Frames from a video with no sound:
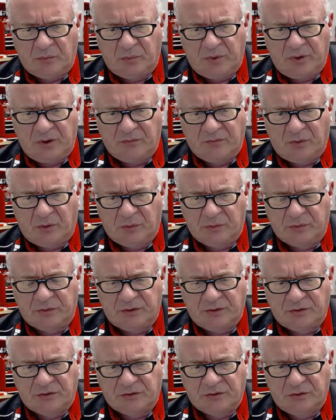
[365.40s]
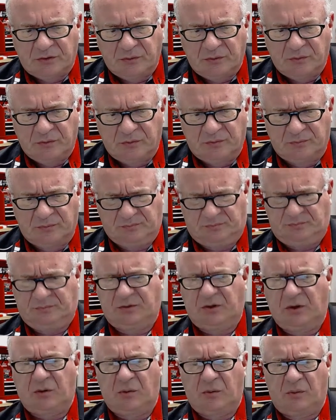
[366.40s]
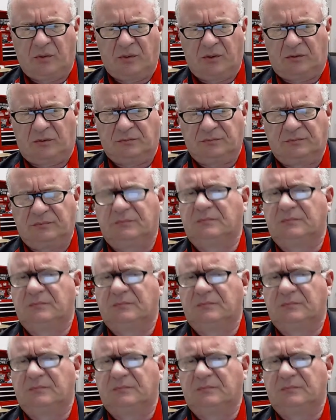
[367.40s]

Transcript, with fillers: weak voltage to the coil?